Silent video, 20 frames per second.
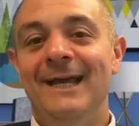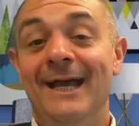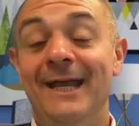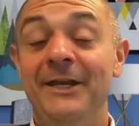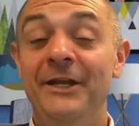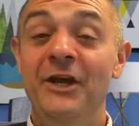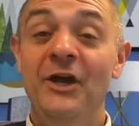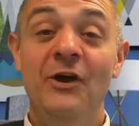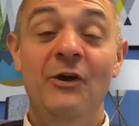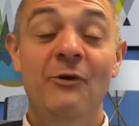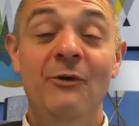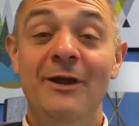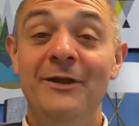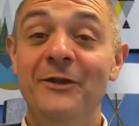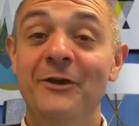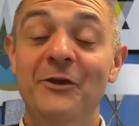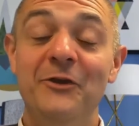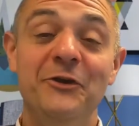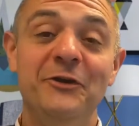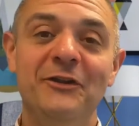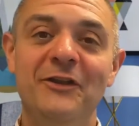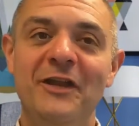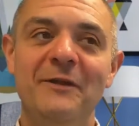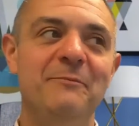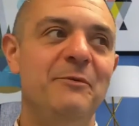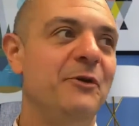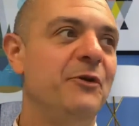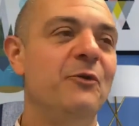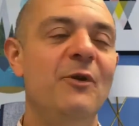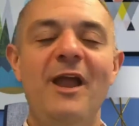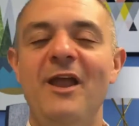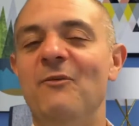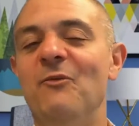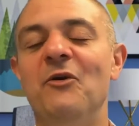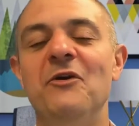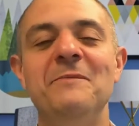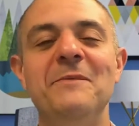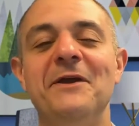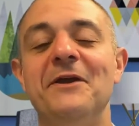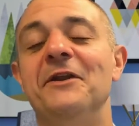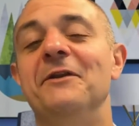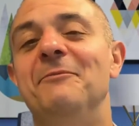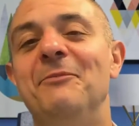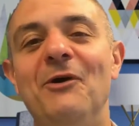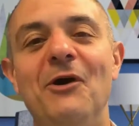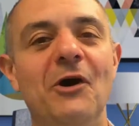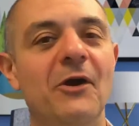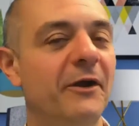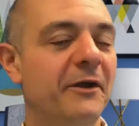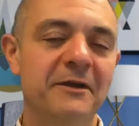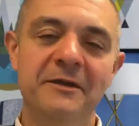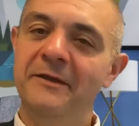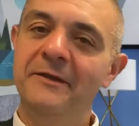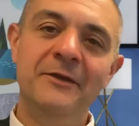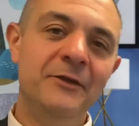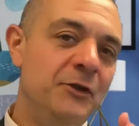I know, you're like, but Greg, where am I gonna park?